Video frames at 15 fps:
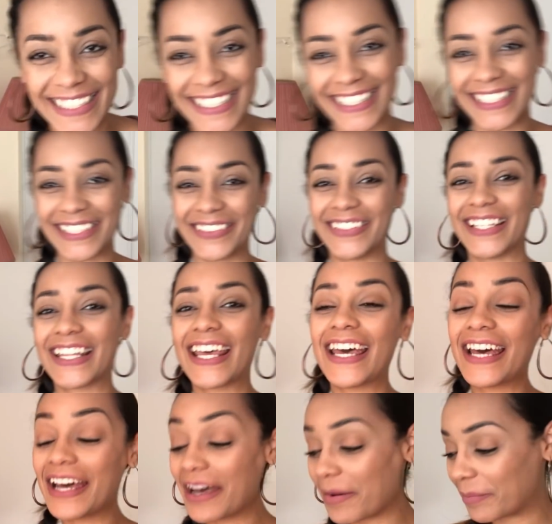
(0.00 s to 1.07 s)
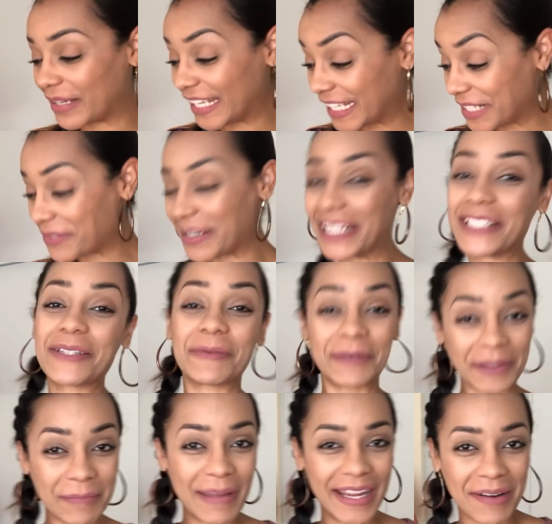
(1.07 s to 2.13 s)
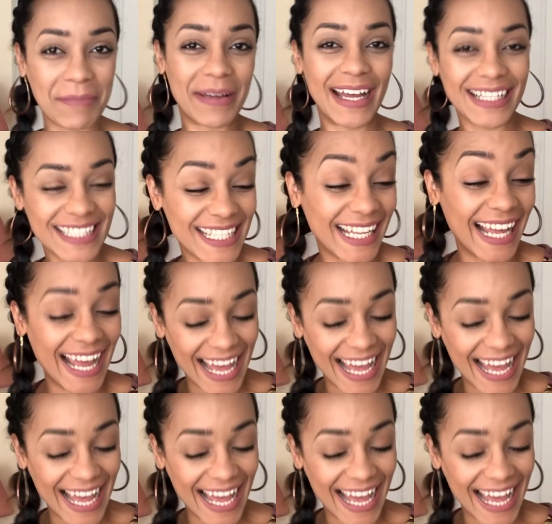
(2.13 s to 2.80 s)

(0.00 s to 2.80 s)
to deal with. But anyways, we made it back to the